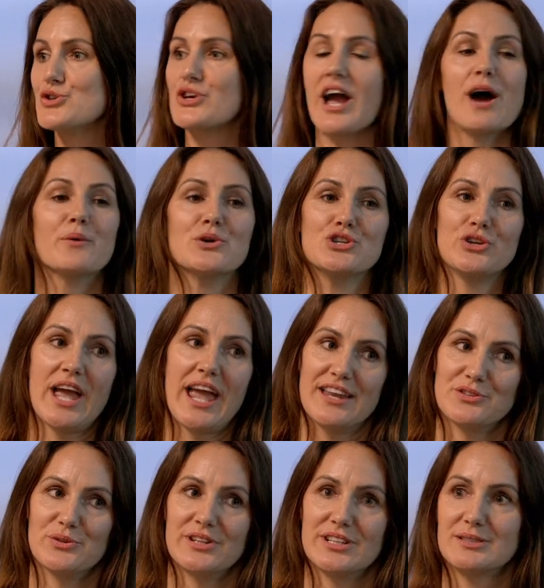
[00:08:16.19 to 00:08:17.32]
So how would you
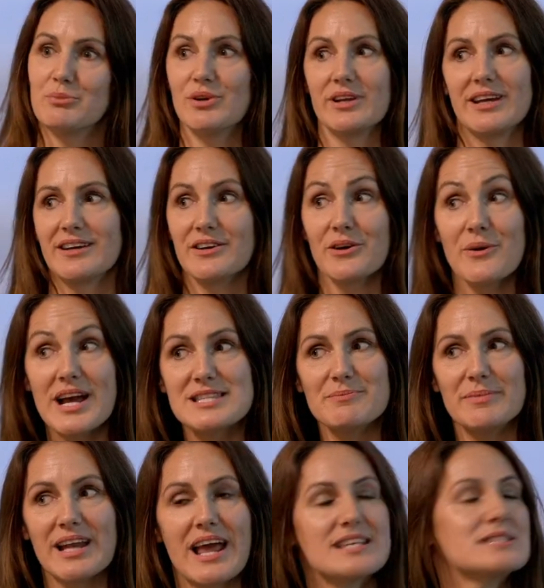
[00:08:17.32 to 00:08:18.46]
handle this bullying and
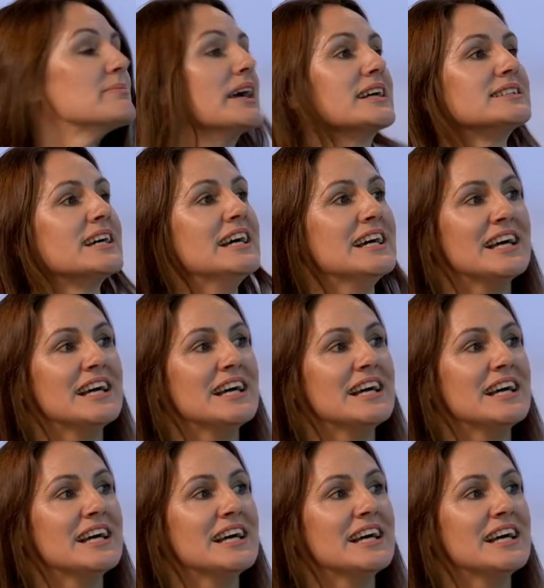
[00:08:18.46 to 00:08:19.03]
harassment aspect?